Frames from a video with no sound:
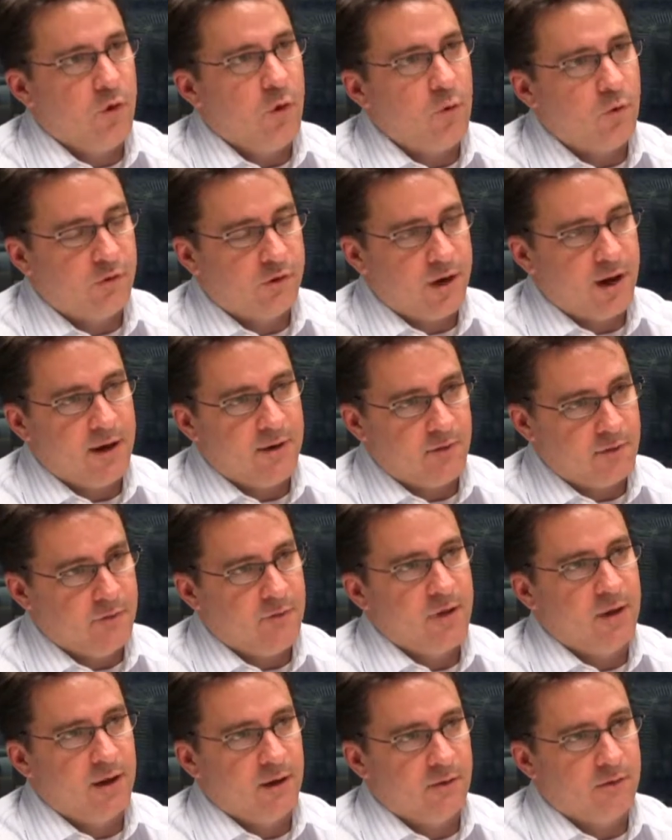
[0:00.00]
those kinds of
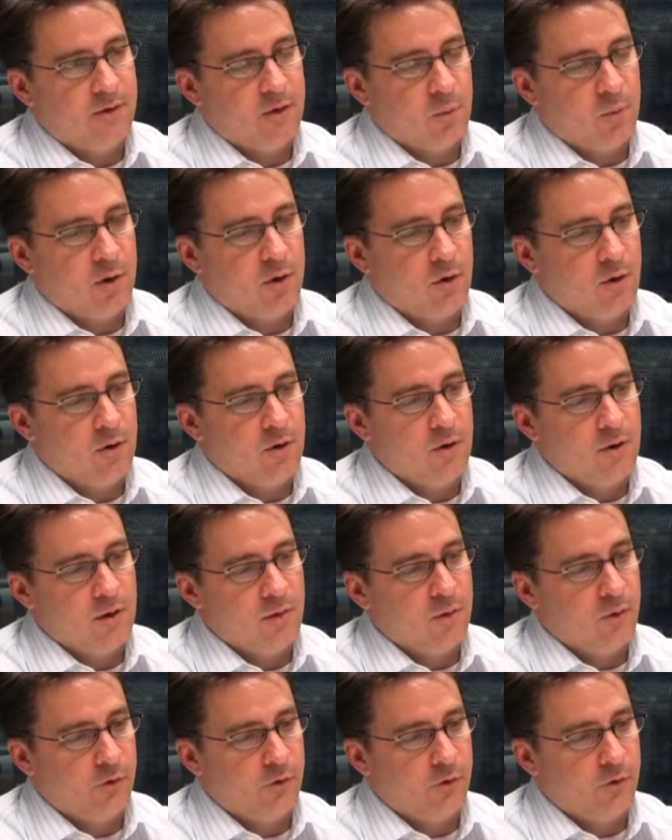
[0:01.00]
things that we heard in